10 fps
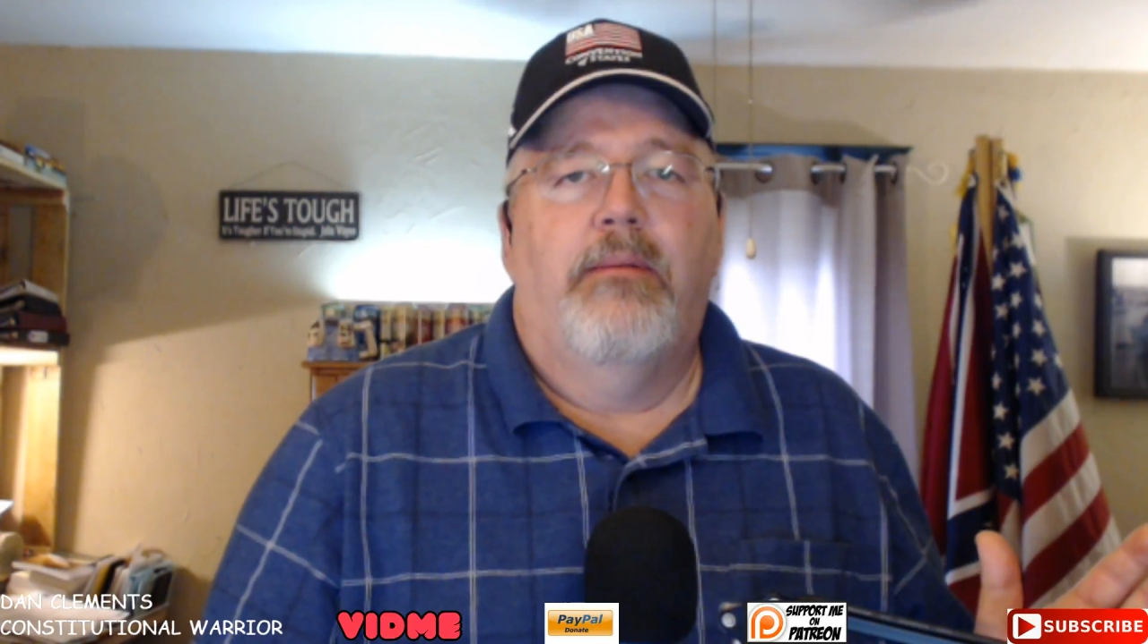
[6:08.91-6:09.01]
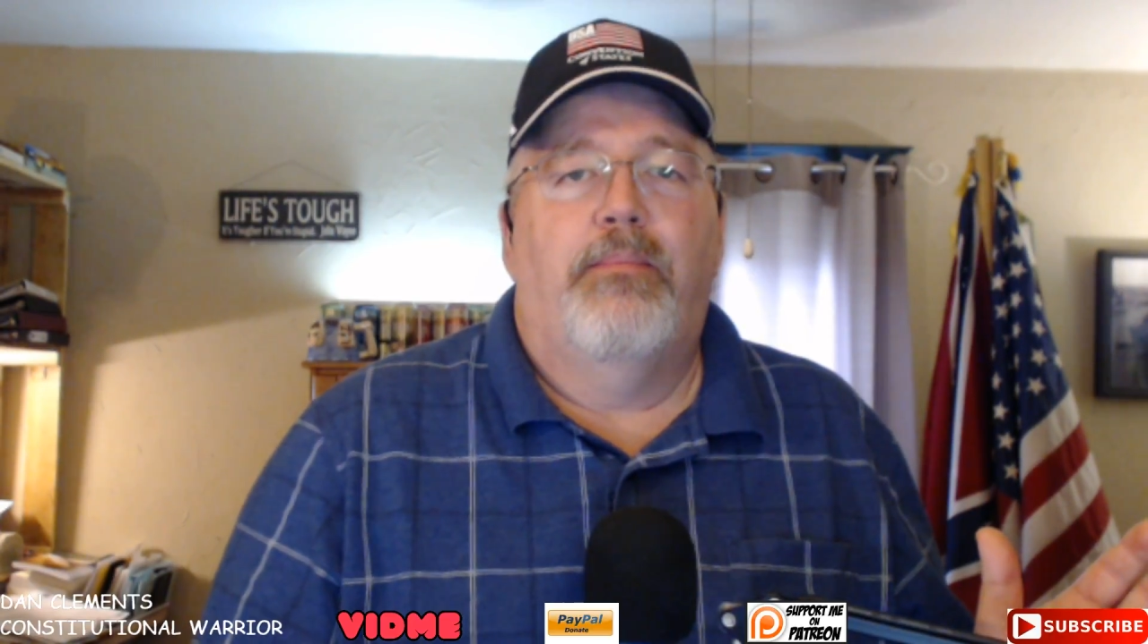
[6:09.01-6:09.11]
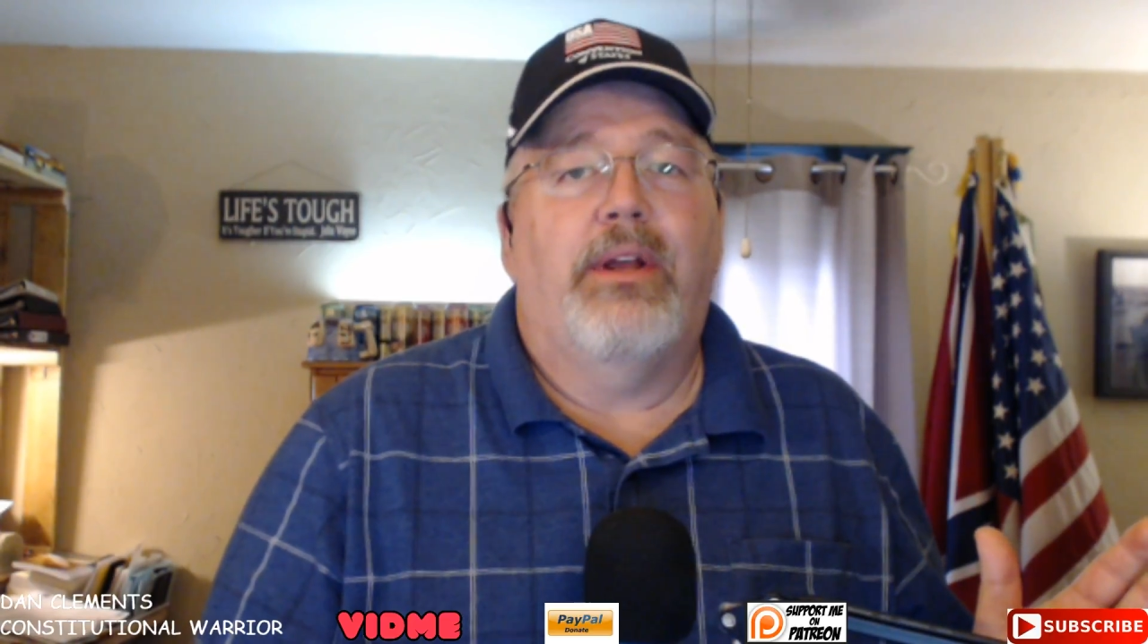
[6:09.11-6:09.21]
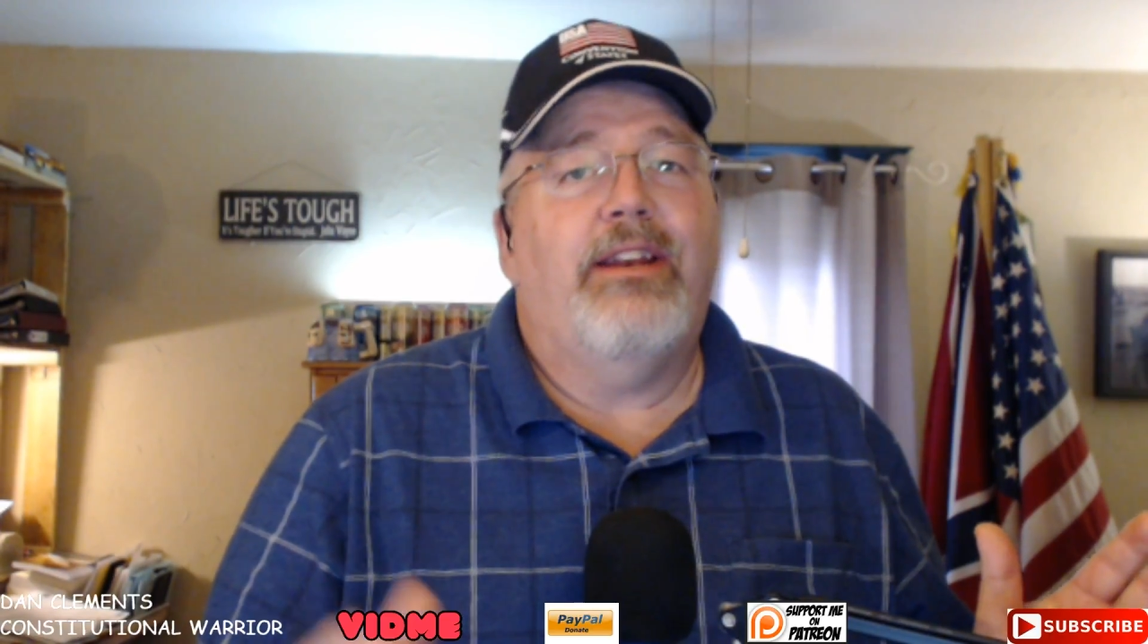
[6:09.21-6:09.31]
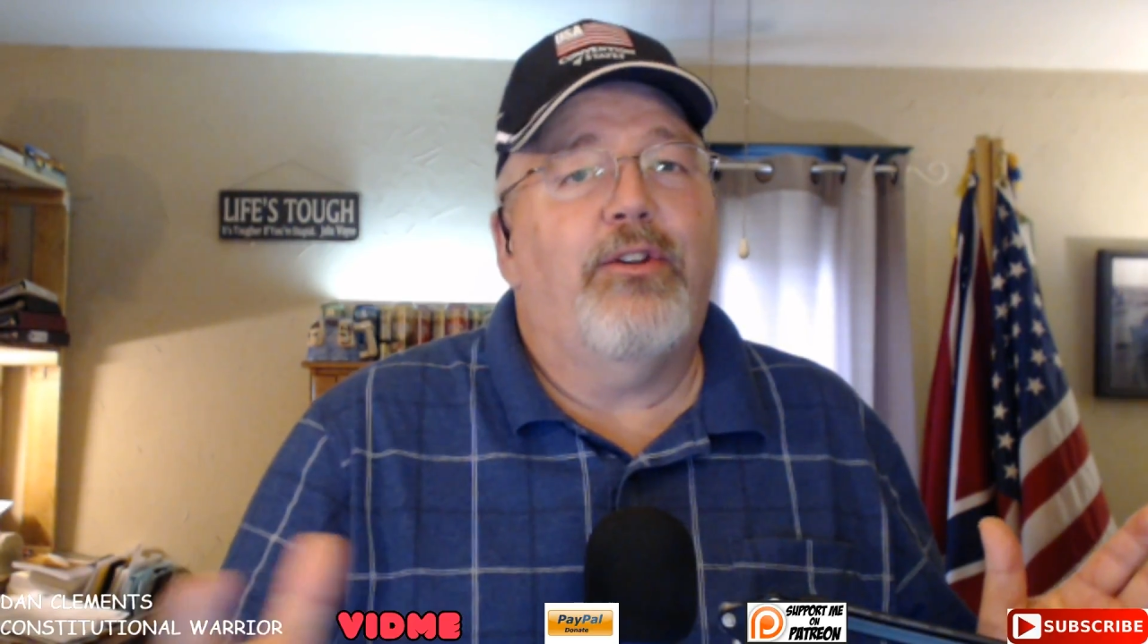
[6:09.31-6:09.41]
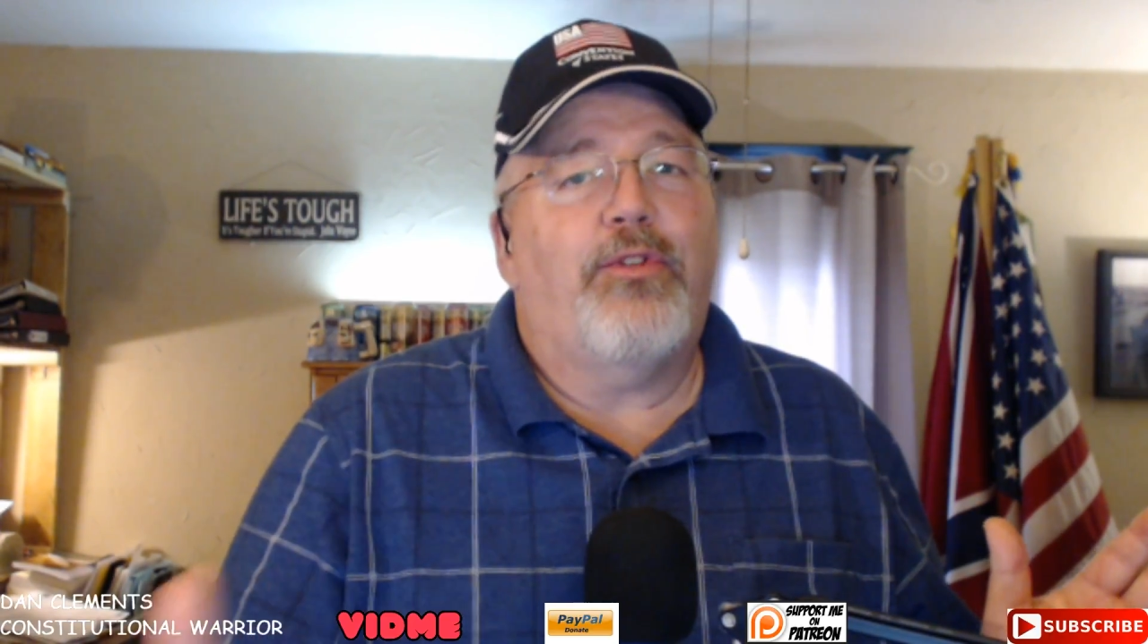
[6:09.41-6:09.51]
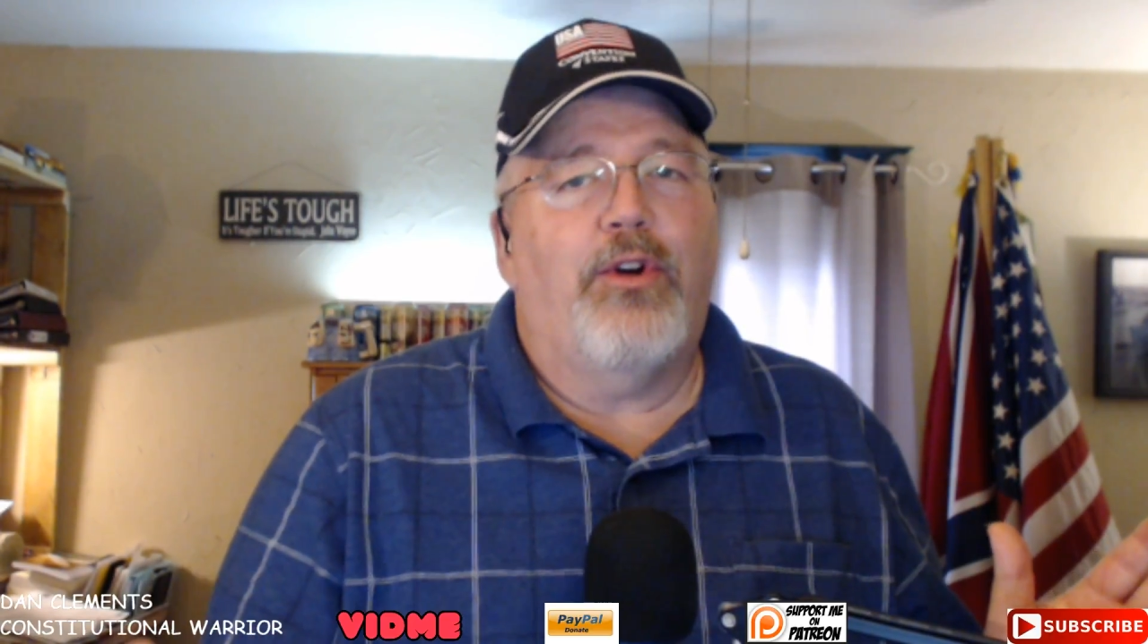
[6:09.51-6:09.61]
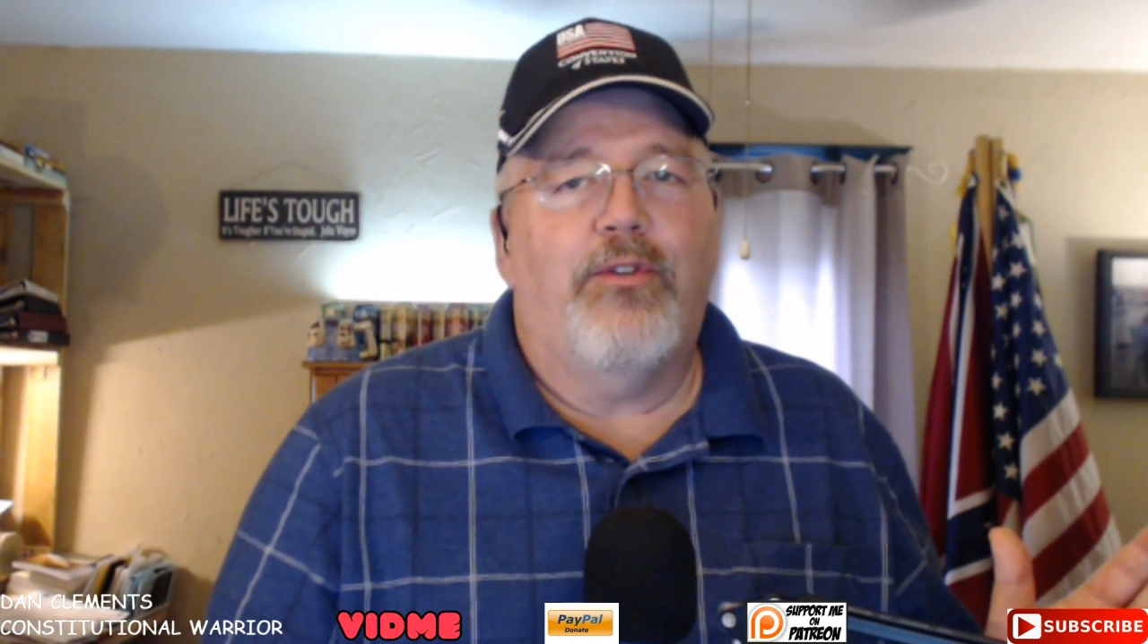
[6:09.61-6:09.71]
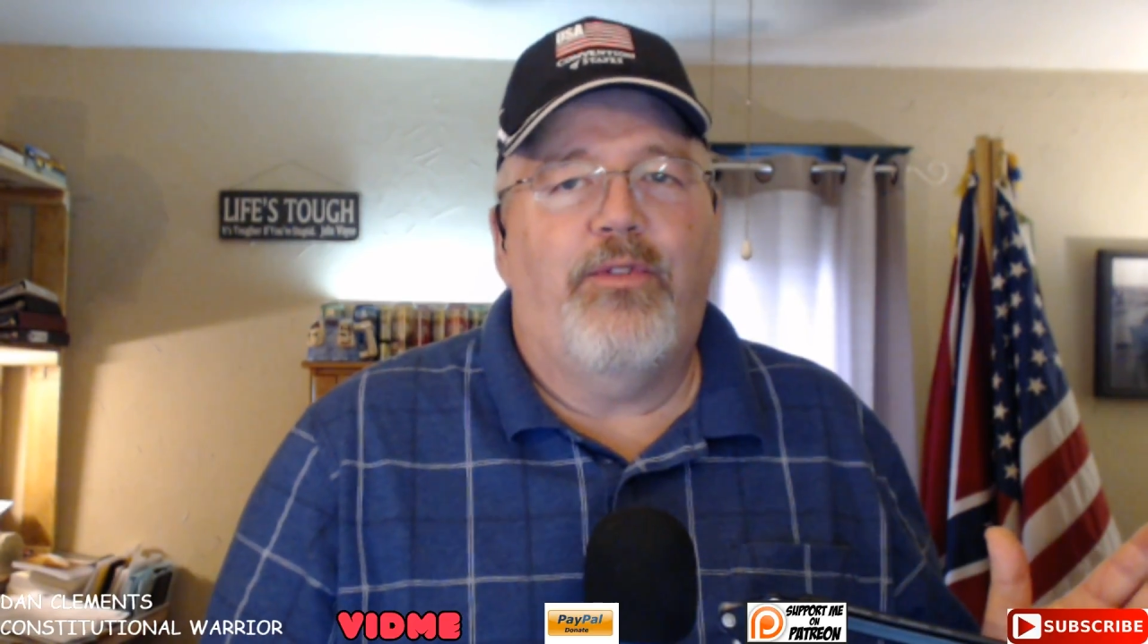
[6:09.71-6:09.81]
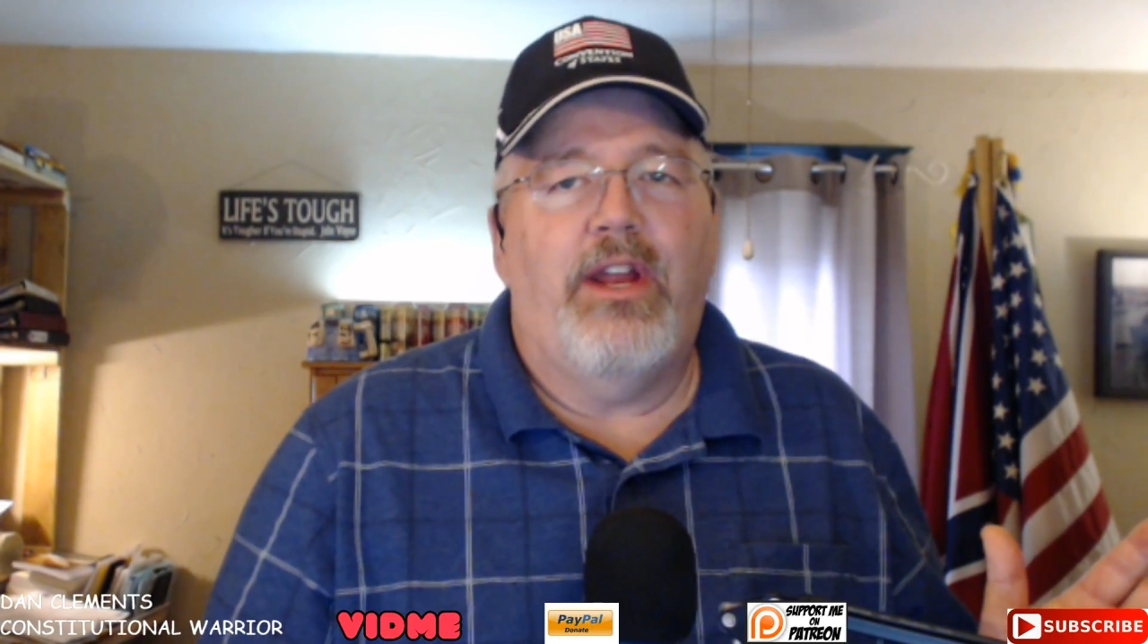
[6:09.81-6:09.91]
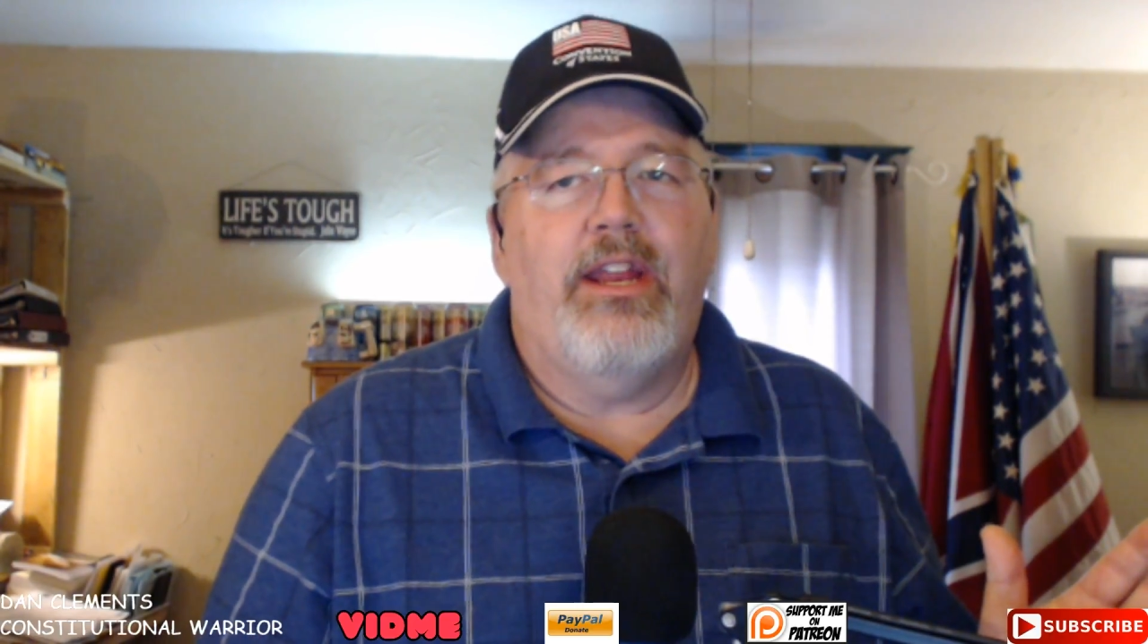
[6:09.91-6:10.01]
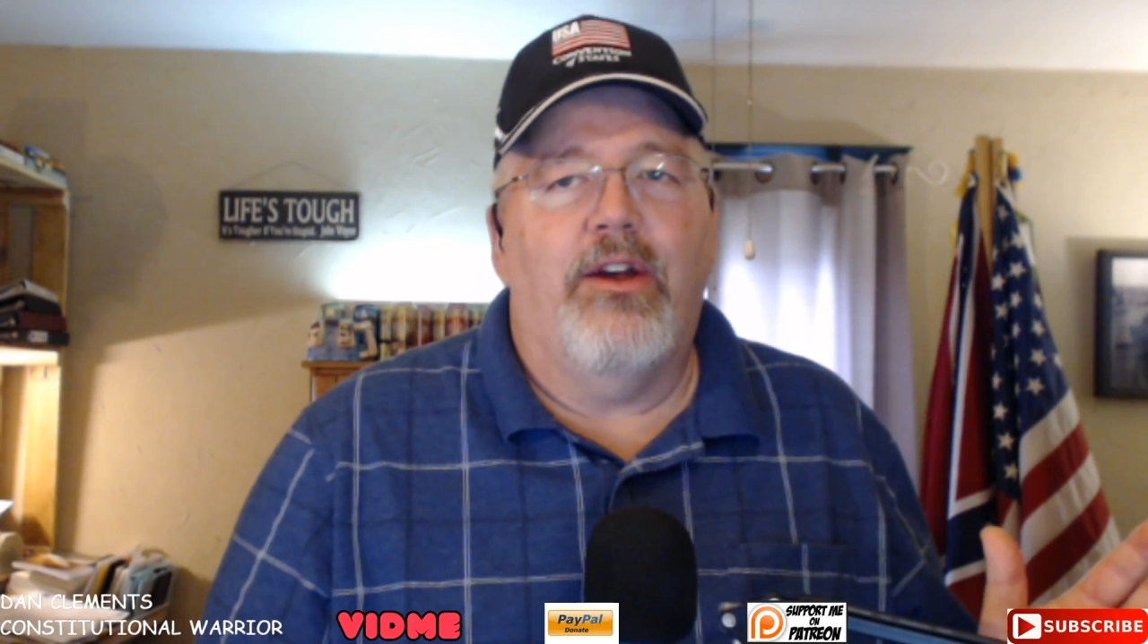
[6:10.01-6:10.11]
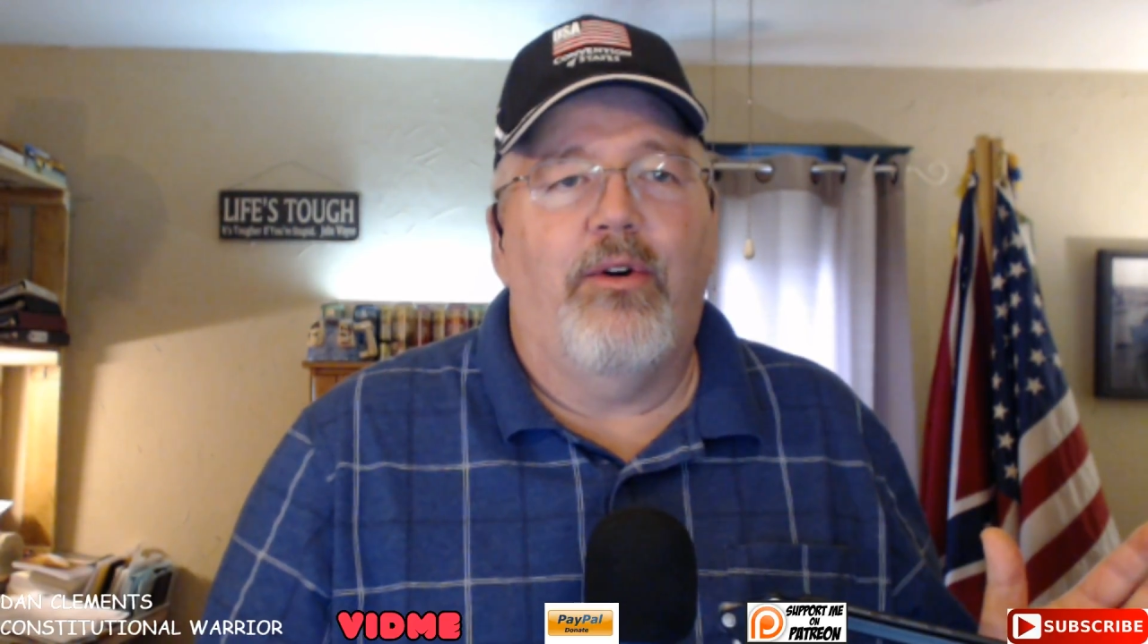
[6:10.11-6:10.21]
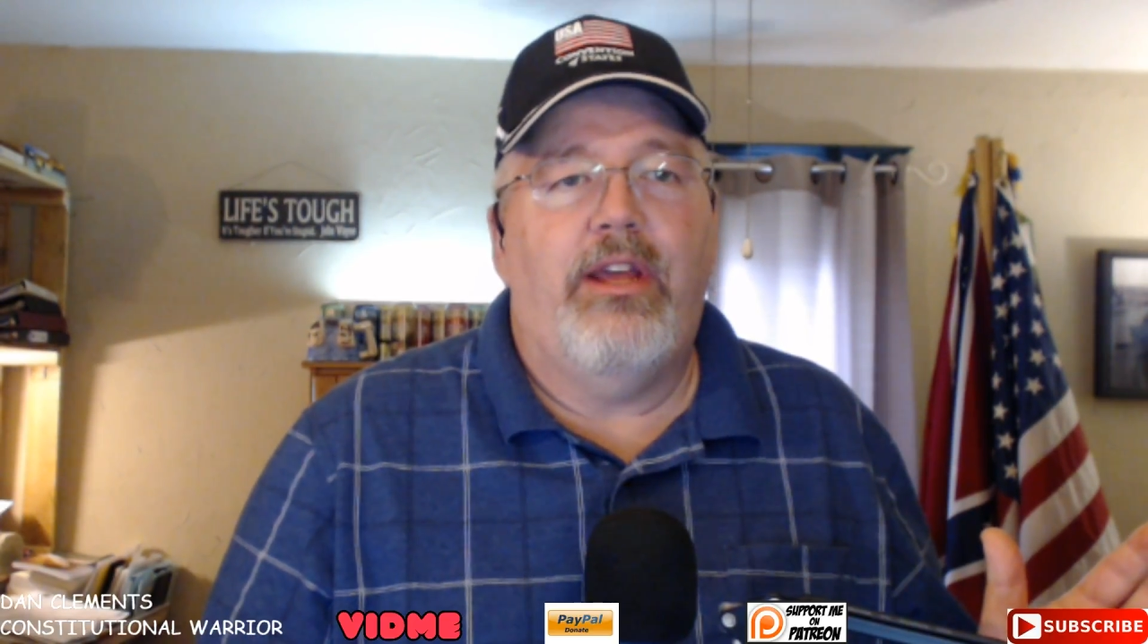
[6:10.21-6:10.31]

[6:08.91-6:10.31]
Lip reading: But in the third video,